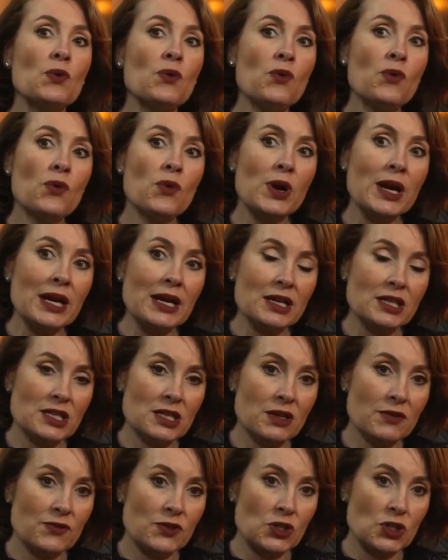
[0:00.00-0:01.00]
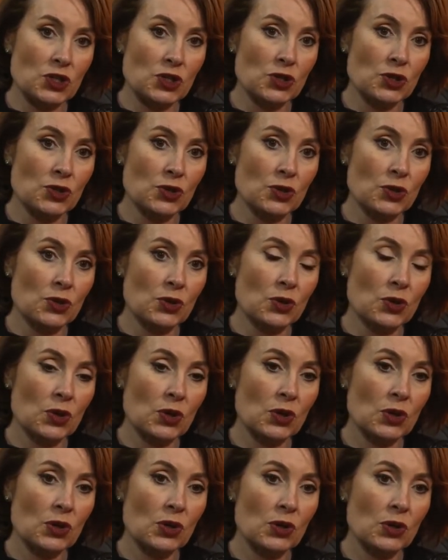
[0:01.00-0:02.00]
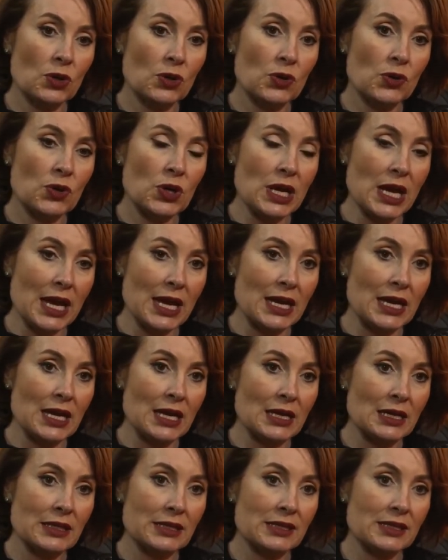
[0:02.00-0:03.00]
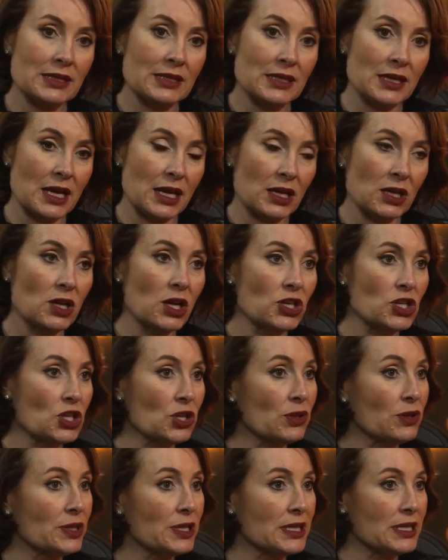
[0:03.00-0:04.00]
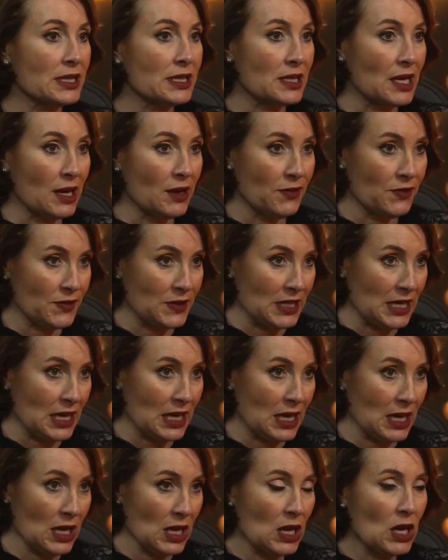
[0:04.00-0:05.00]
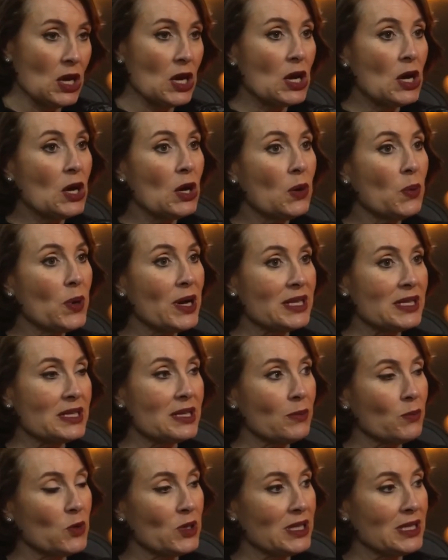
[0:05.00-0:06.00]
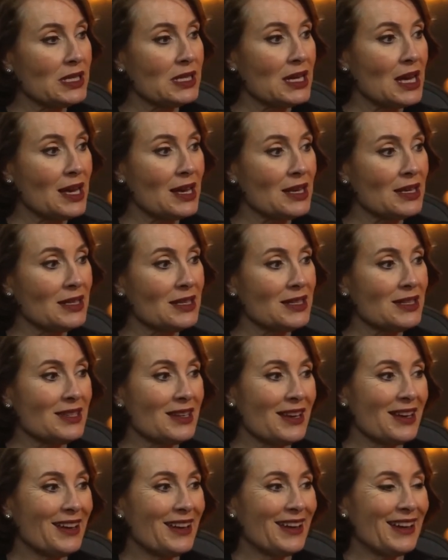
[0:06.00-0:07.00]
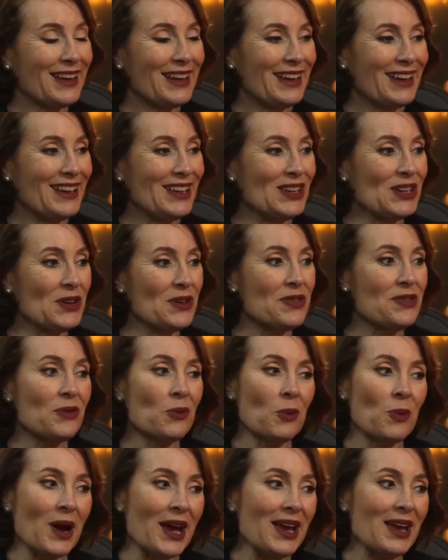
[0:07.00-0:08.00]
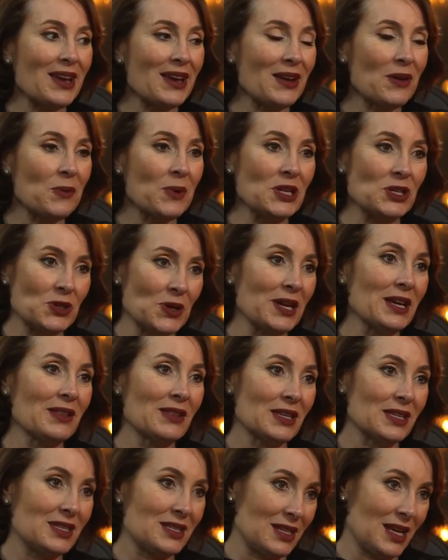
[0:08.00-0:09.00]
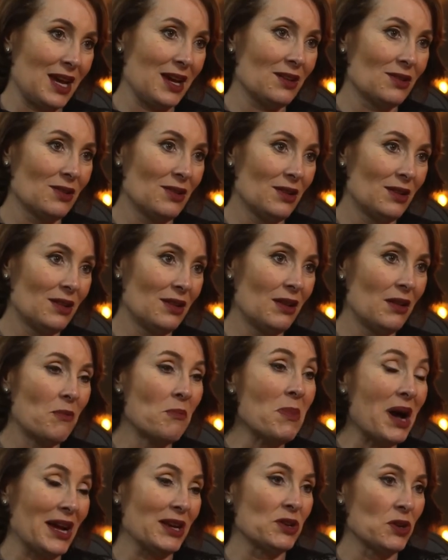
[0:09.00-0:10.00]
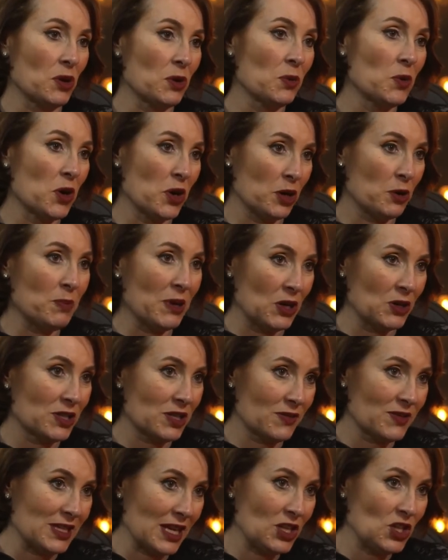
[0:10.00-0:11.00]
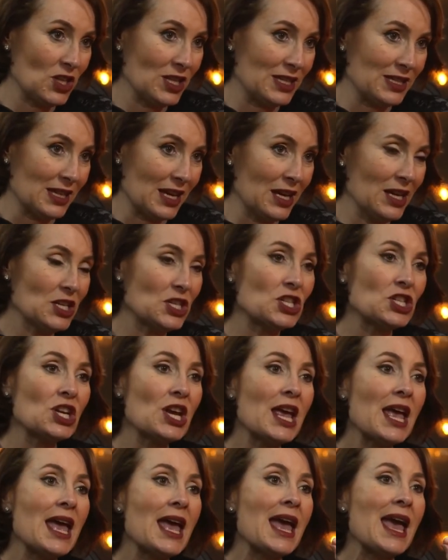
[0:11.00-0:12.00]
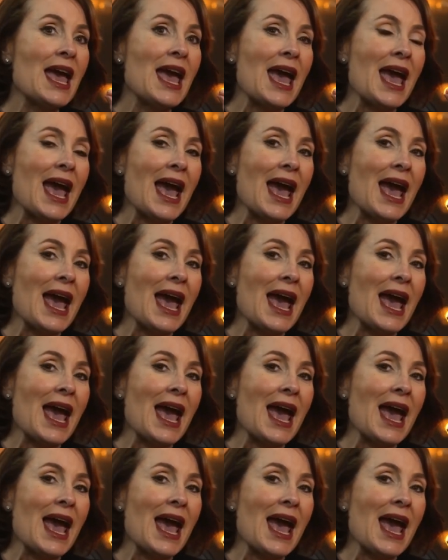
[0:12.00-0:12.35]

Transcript: relative to creating psychological safety, where someone says, you know, the way we're doing this tackle might not uh-huh. work because of such Got and it. such. Got it.